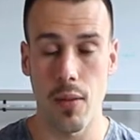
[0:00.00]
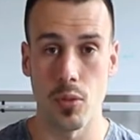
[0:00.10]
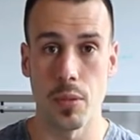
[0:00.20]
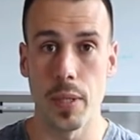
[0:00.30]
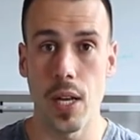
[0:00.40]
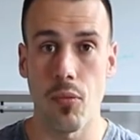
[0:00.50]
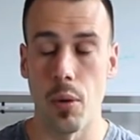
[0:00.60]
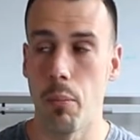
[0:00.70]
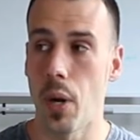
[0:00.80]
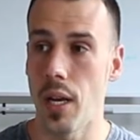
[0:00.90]
Everyone's a bit
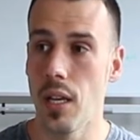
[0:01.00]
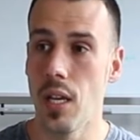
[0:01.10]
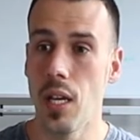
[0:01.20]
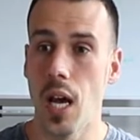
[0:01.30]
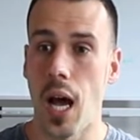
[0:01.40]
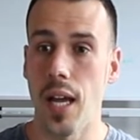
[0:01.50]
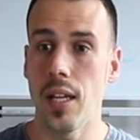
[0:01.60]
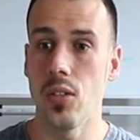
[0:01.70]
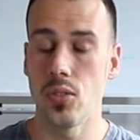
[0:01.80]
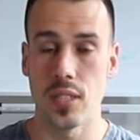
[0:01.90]
different, but I
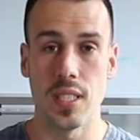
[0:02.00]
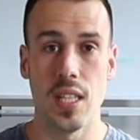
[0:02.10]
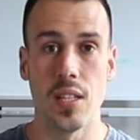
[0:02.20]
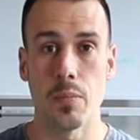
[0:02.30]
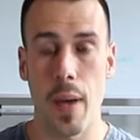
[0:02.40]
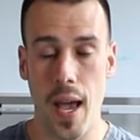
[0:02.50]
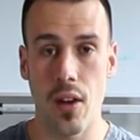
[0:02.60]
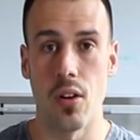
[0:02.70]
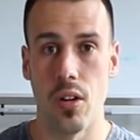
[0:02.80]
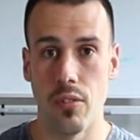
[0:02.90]
used to see this
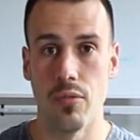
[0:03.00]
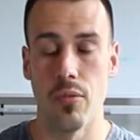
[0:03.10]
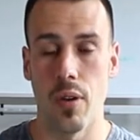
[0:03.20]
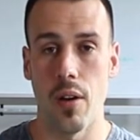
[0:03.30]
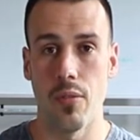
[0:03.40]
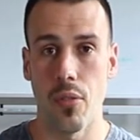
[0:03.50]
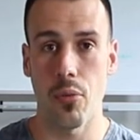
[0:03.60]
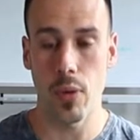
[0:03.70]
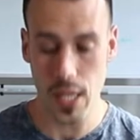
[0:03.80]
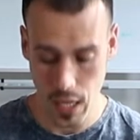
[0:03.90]
pattern of
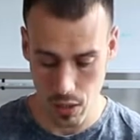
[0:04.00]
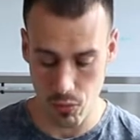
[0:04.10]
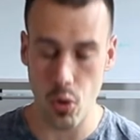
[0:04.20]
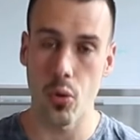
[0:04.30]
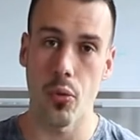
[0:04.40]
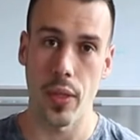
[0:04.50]
three kind of focal